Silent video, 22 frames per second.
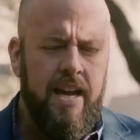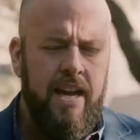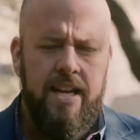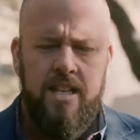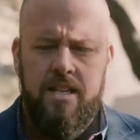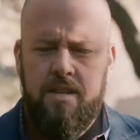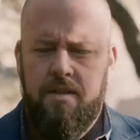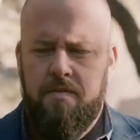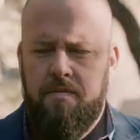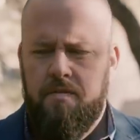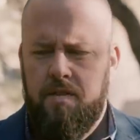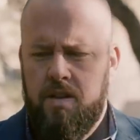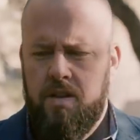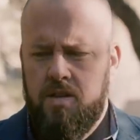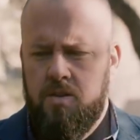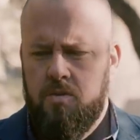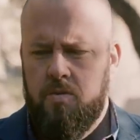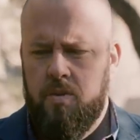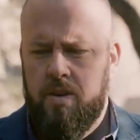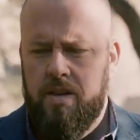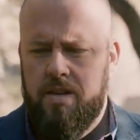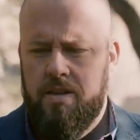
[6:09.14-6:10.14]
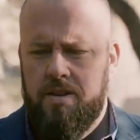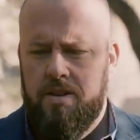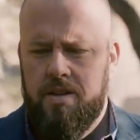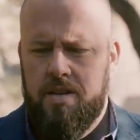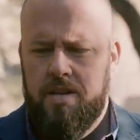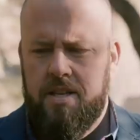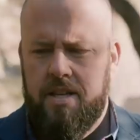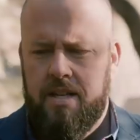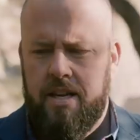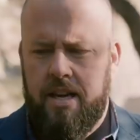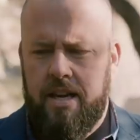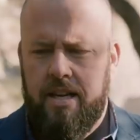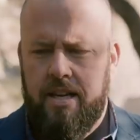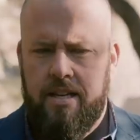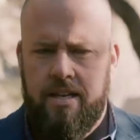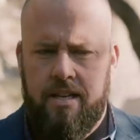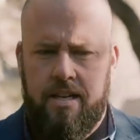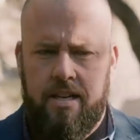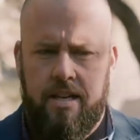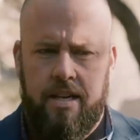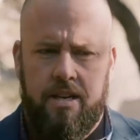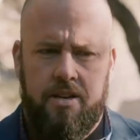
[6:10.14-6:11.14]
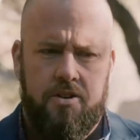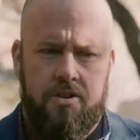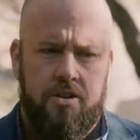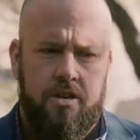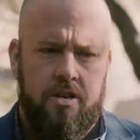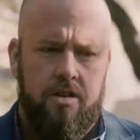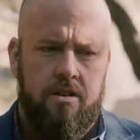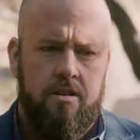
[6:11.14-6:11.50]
It's a fun twist on the sign-in station.